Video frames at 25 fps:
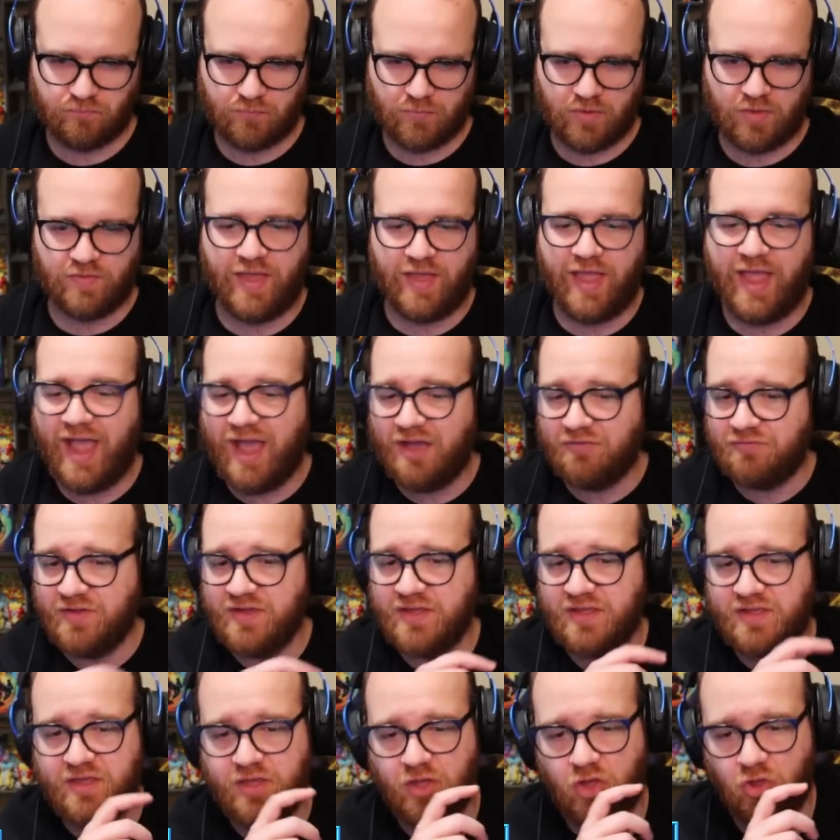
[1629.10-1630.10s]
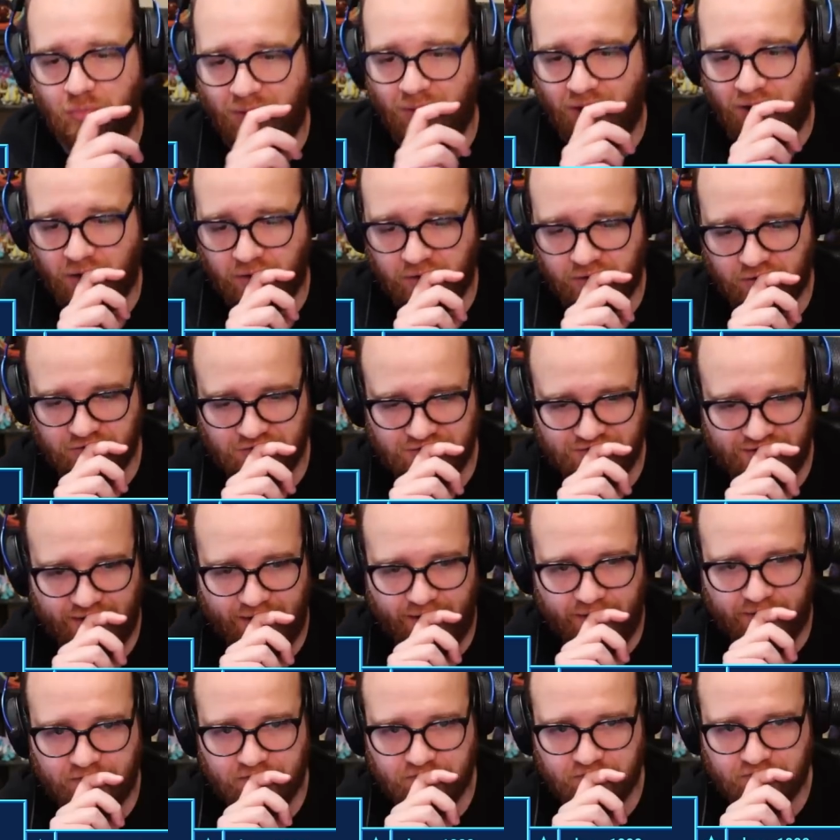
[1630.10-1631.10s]
They haven't Killmongered
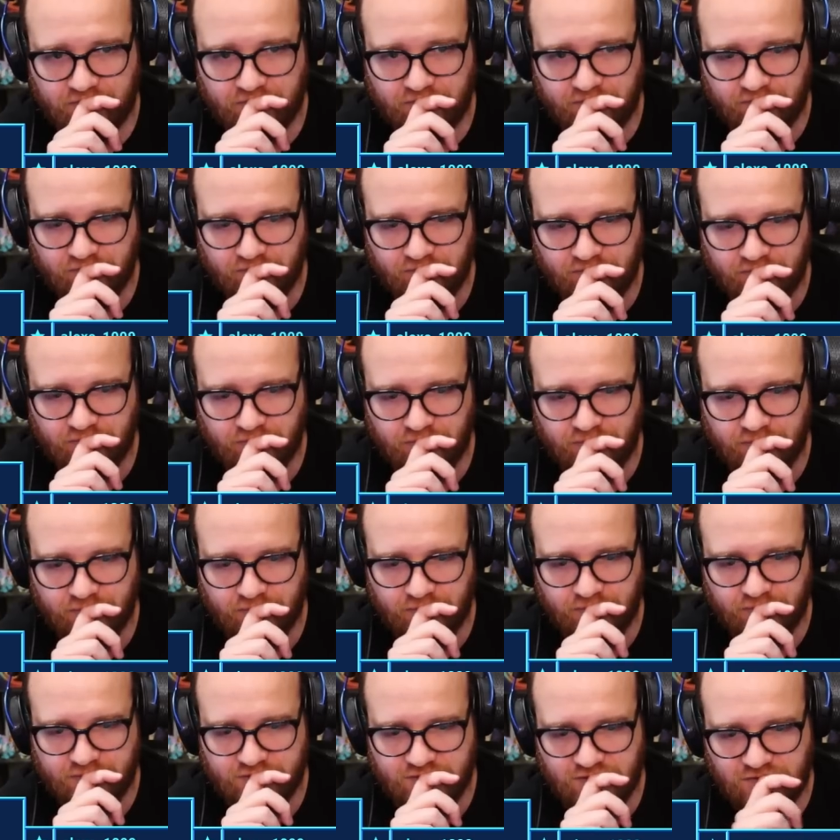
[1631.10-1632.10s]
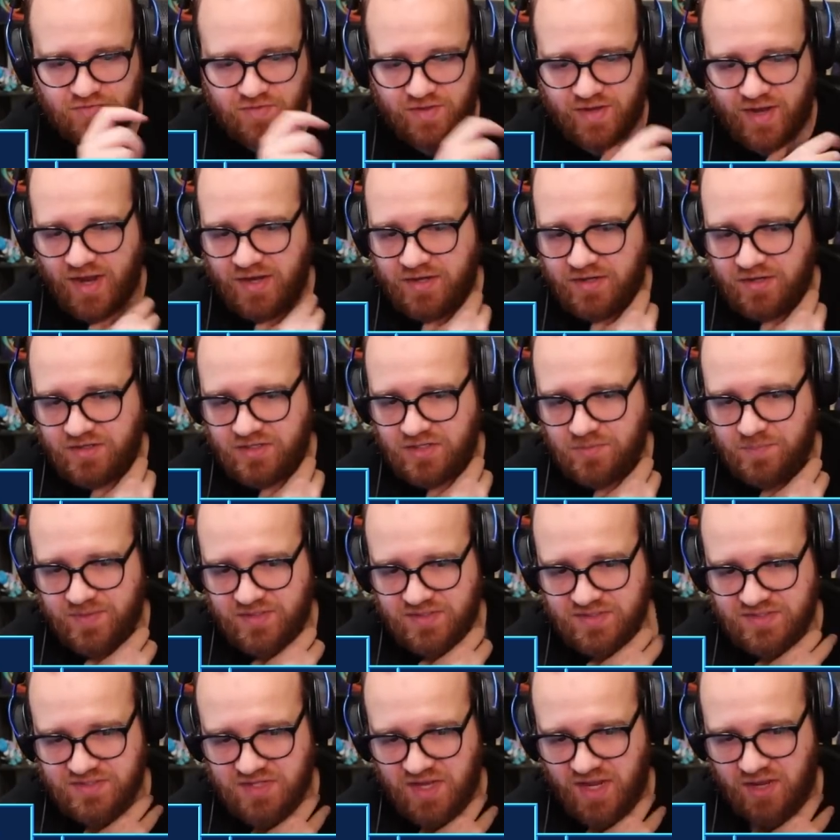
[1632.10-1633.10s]
yet, so I think I need to
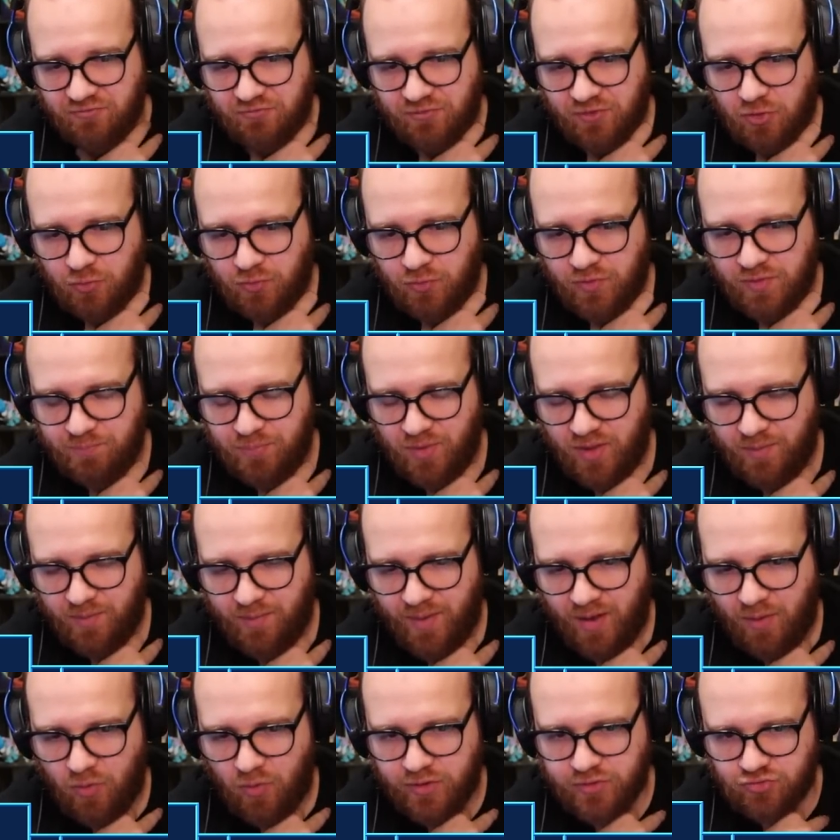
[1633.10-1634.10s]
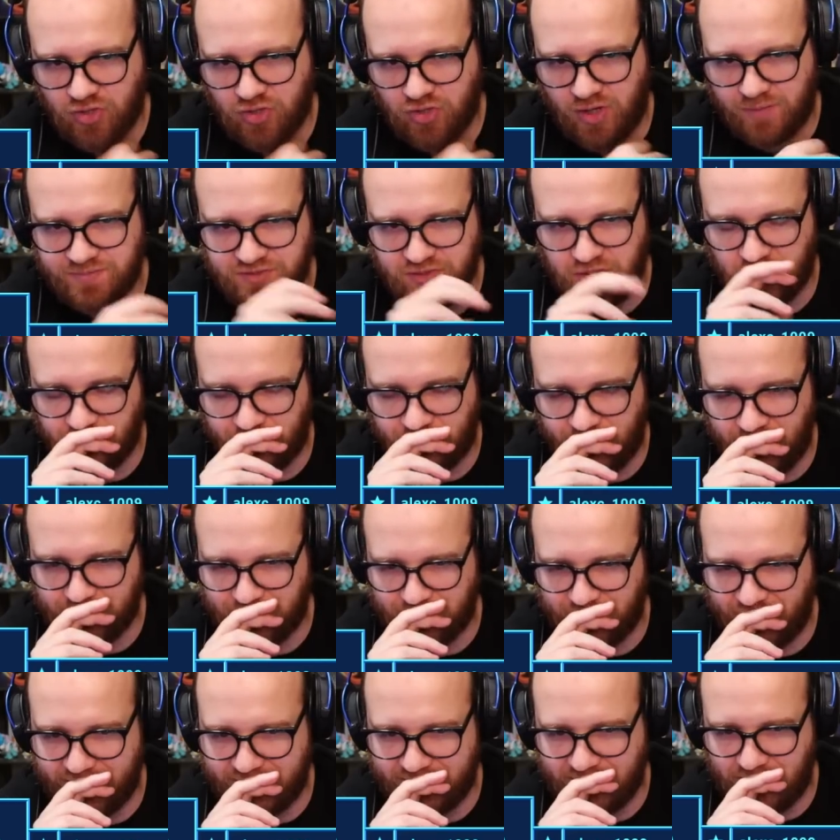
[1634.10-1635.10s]
be safe and only play my 1-drops here if I'm
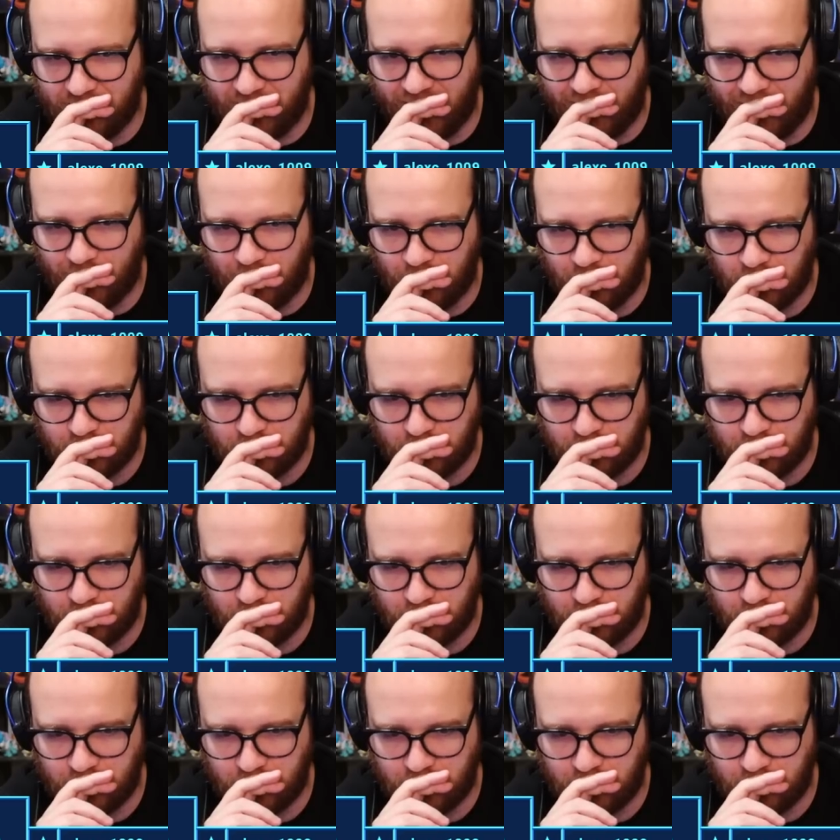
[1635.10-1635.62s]
playing them out.